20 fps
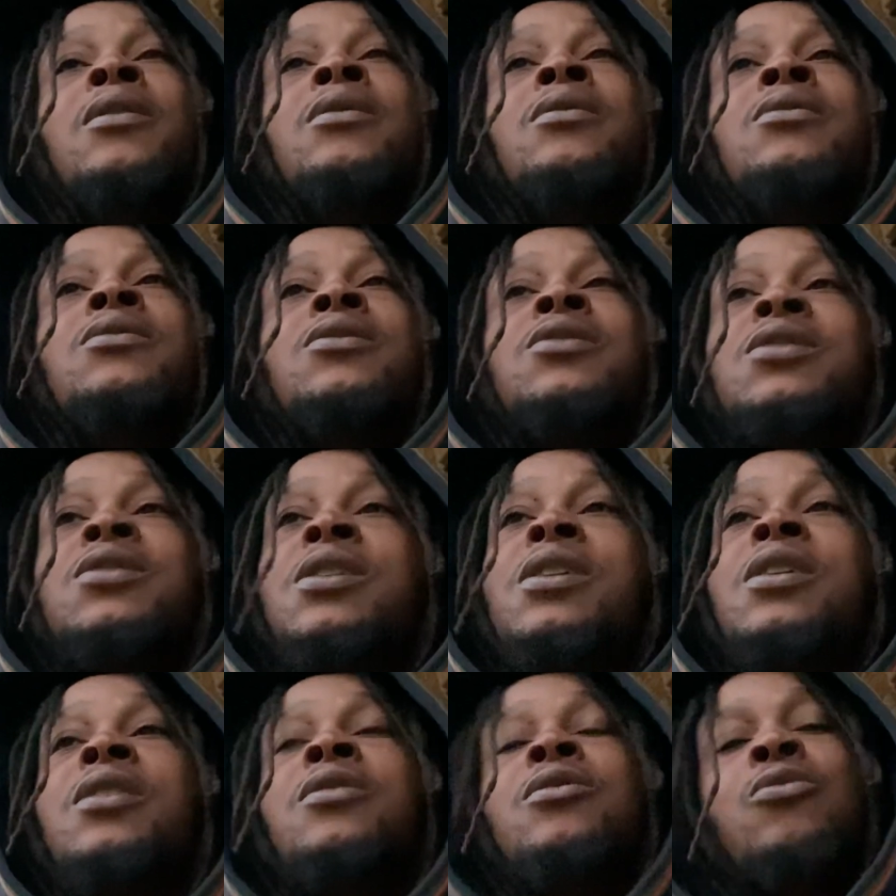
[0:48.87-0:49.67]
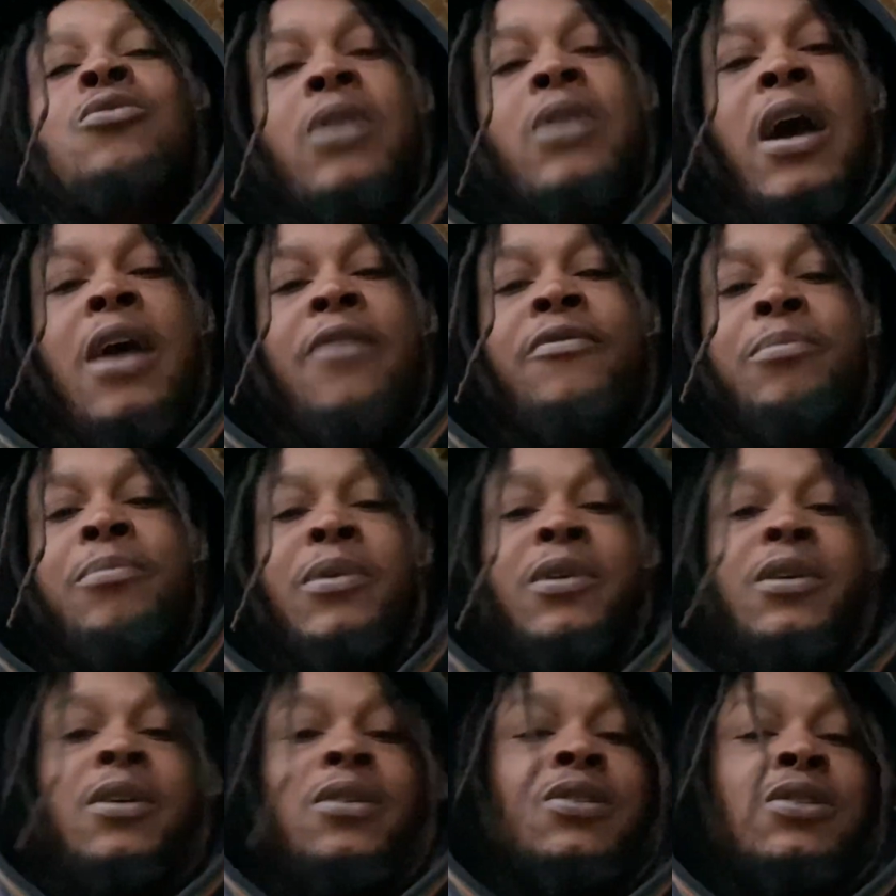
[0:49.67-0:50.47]
to see a new life,
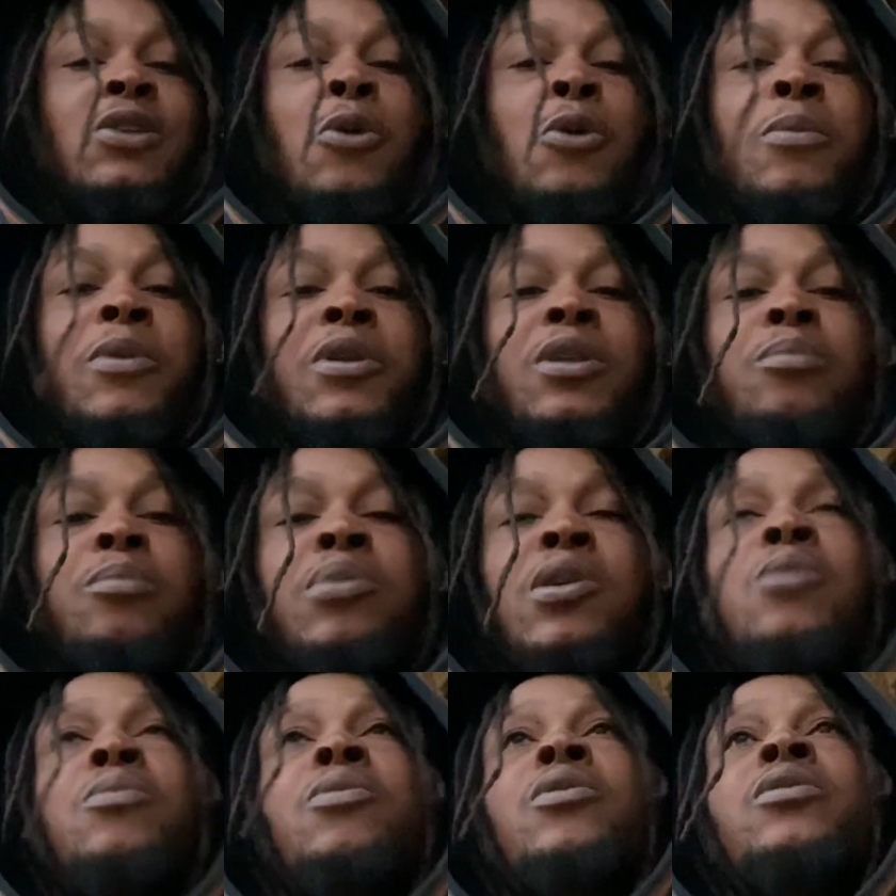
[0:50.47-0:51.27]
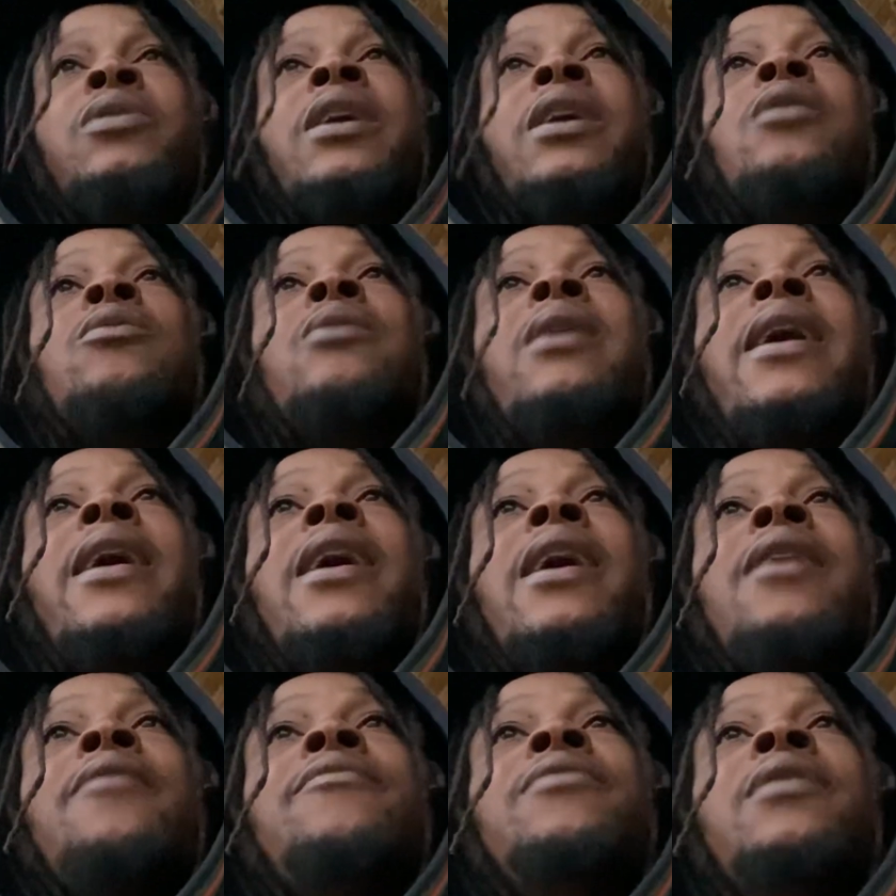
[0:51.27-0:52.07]
because so many people, they don't
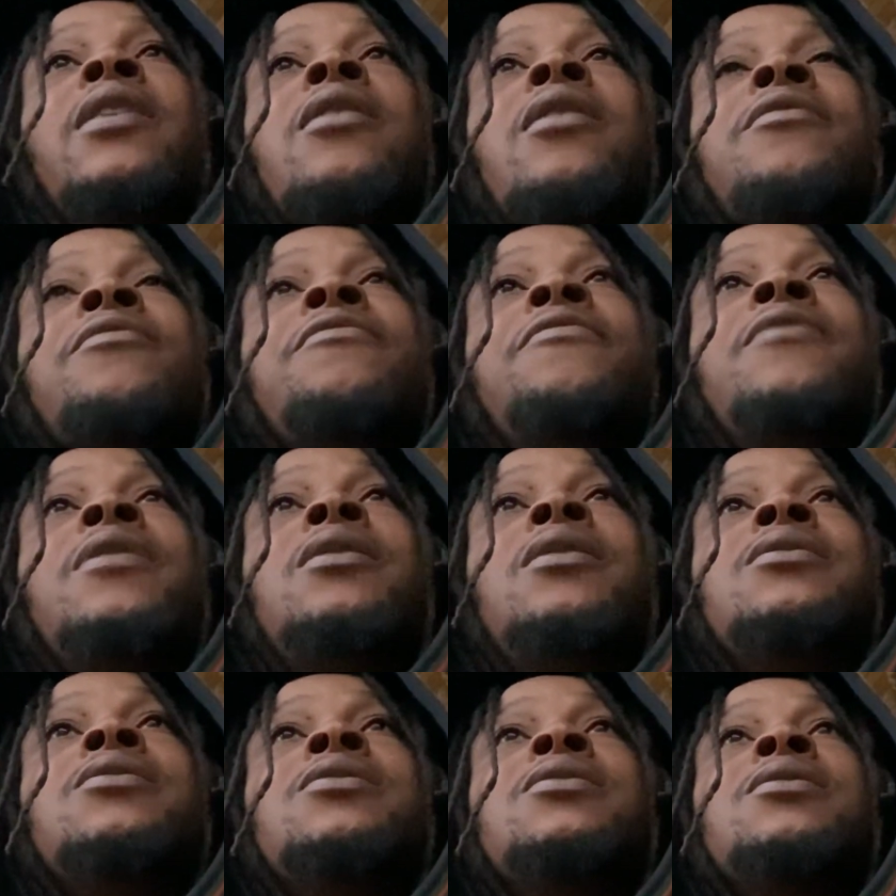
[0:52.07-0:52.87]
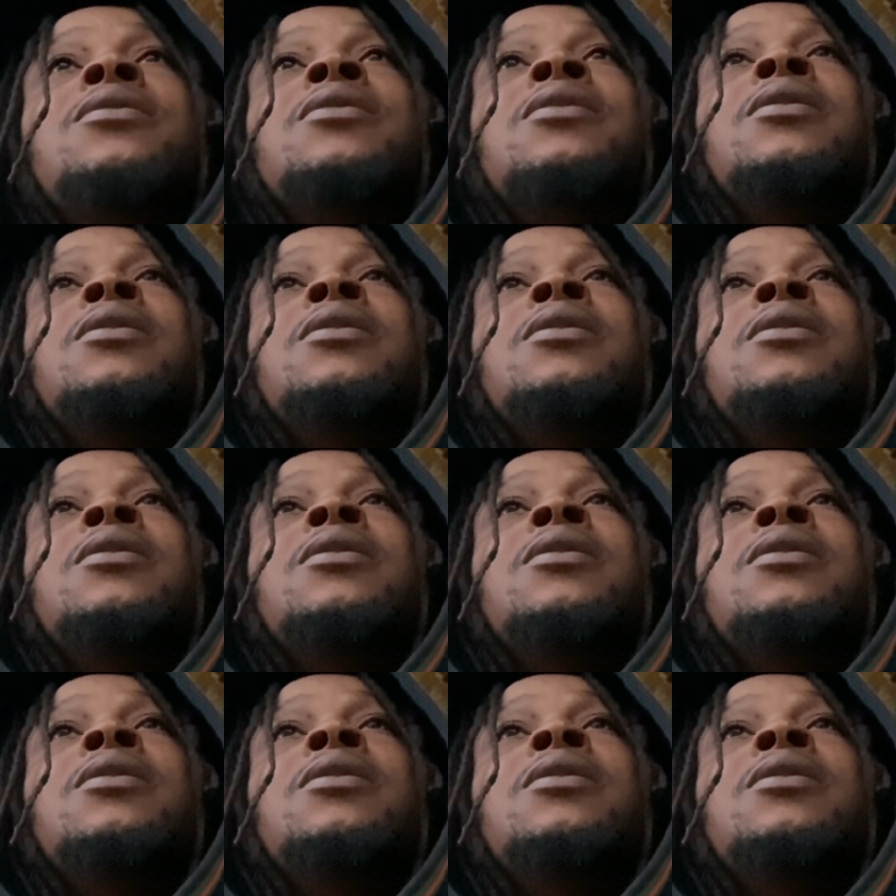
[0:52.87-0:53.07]
have their feet